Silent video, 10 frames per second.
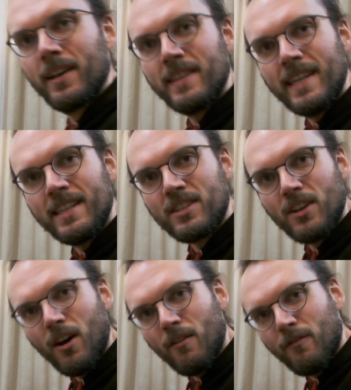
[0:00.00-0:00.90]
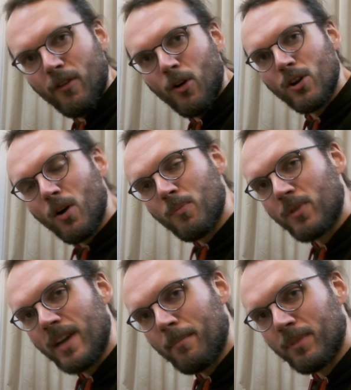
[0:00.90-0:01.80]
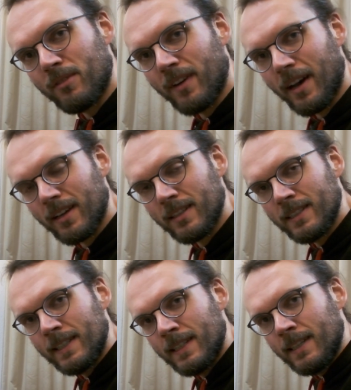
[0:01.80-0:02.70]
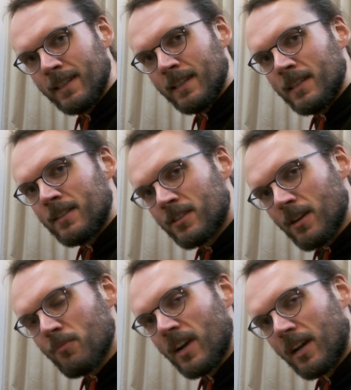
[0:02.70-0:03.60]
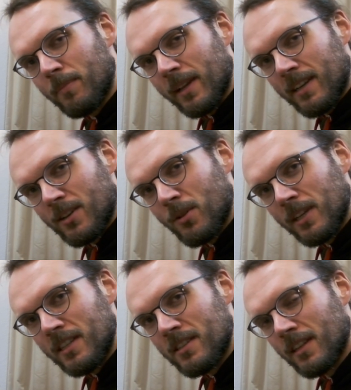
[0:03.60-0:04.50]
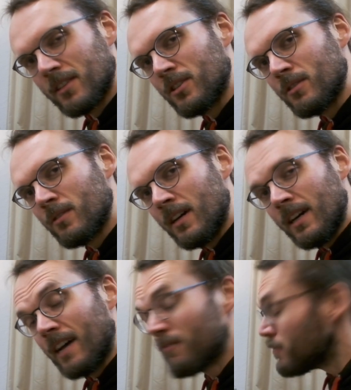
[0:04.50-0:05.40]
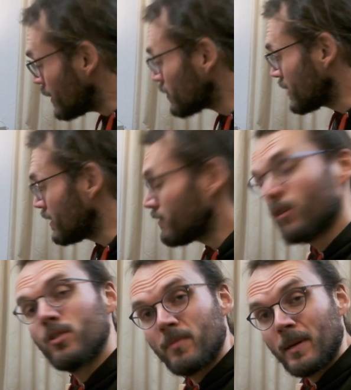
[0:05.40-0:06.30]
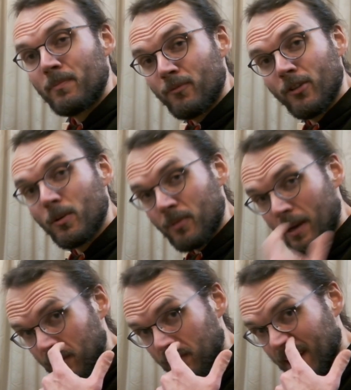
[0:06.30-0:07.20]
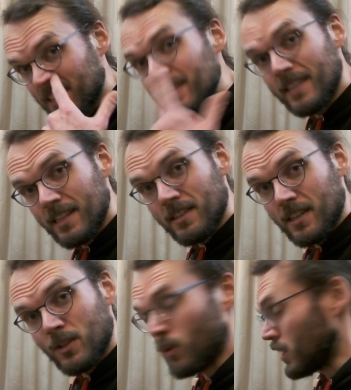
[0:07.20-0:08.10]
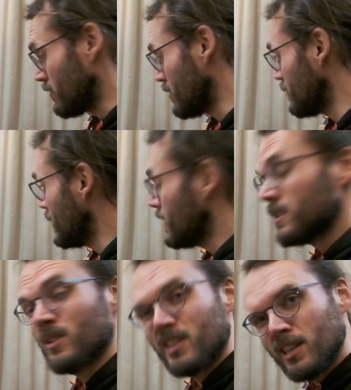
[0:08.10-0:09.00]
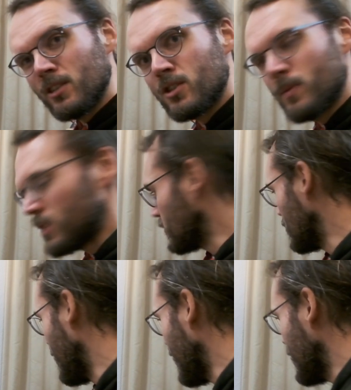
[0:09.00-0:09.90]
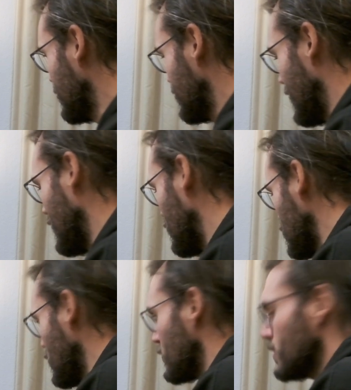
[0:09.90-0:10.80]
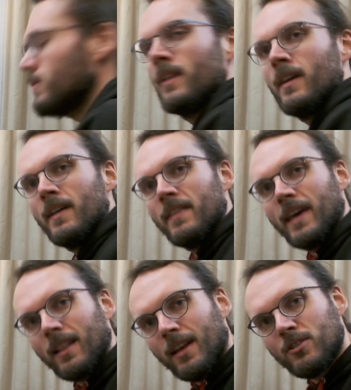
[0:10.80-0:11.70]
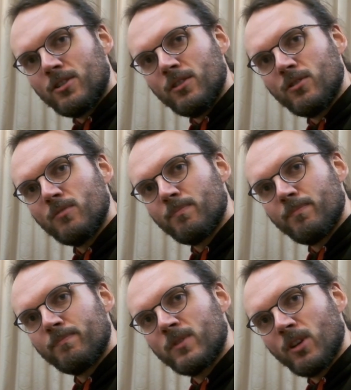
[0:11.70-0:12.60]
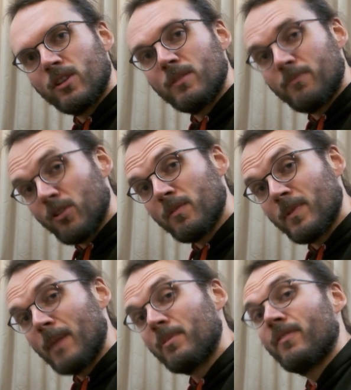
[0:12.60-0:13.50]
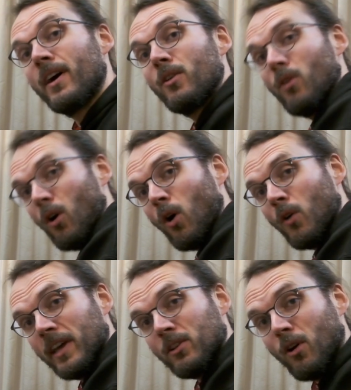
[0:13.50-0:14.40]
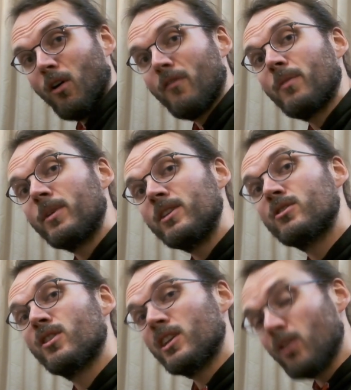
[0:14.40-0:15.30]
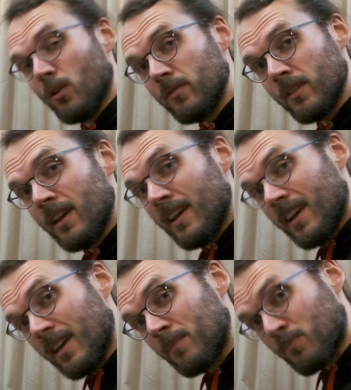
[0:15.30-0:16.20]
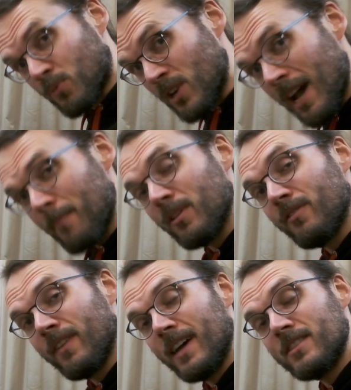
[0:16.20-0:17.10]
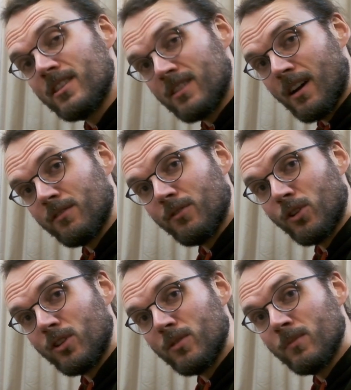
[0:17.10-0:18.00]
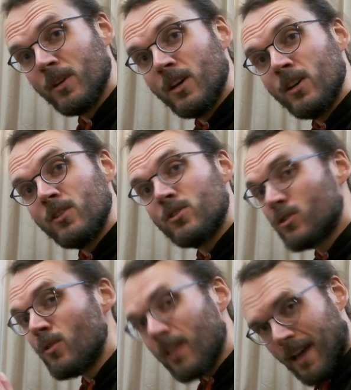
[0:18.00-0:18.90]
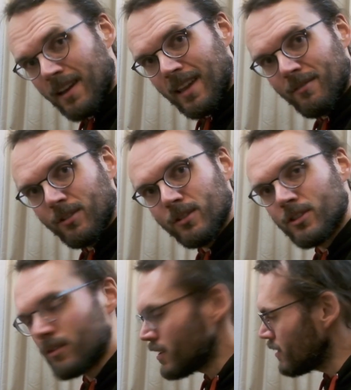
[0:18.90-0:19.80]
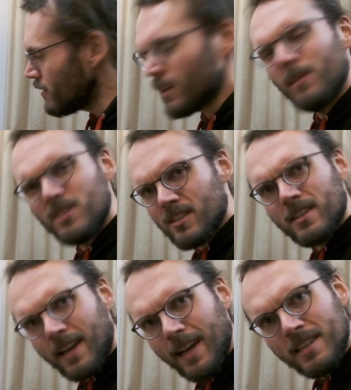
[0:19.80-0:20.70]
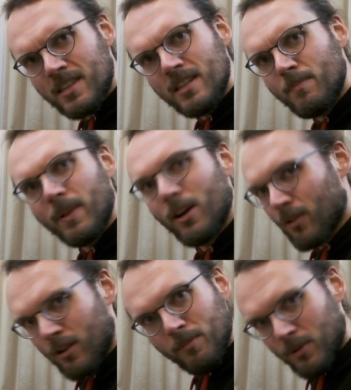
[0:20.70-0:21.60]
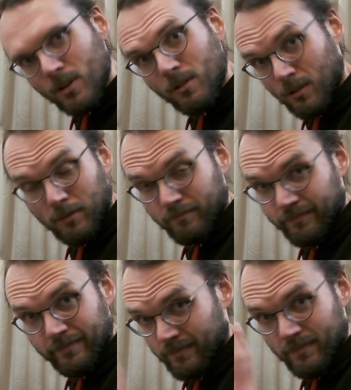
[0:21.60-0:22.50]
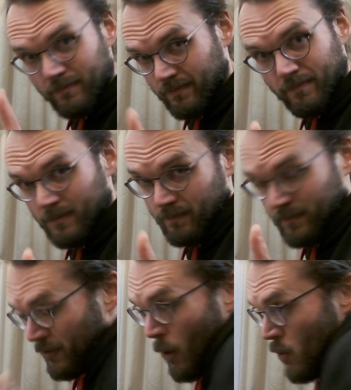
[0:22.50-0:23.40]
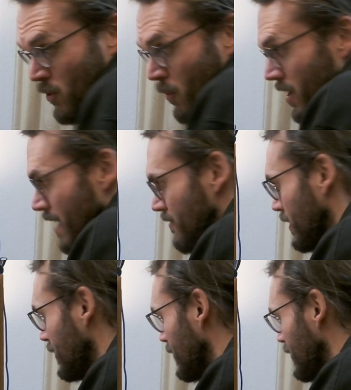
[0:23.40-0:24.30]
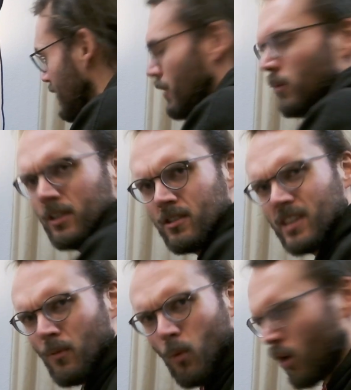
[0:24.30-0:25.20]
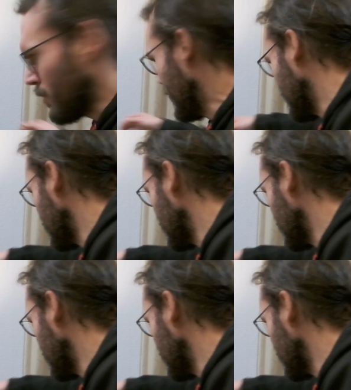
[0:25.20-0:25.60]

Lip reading: needs a phono preamplifier. Some record players, I already said it to you, have built-in phono preamplifiers, and this is one of them. So there's a little switch on the back that I will show you that allows you to turn the phono preamplifier on and off. And when you turn it on, it preamplifies the sound volume to line level. So you can hook it up just like any CD player or computer or phone or whatever. I wanted to say Walkman, I'm